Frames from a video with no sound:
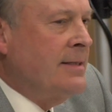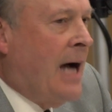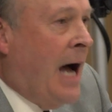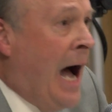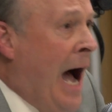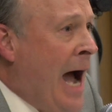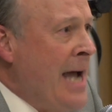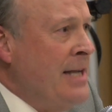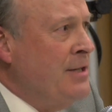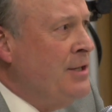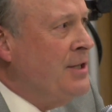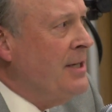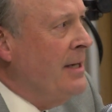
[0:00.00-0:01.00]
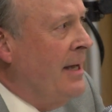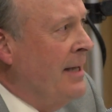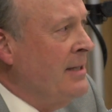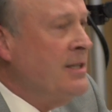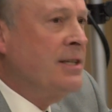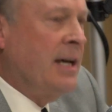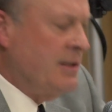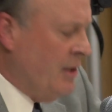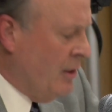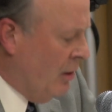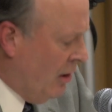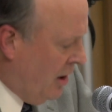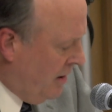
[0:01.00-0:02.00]
hides and says
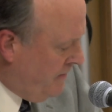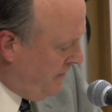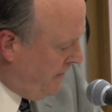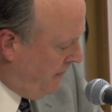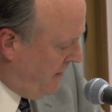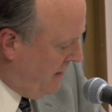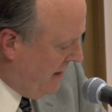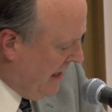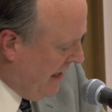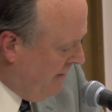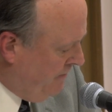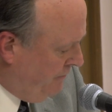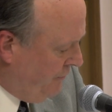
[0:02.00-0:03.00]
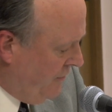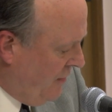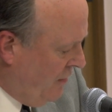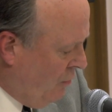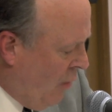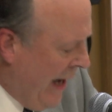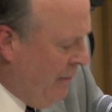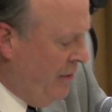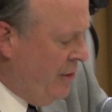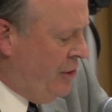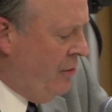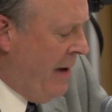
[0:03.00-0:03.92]
it all. Why would you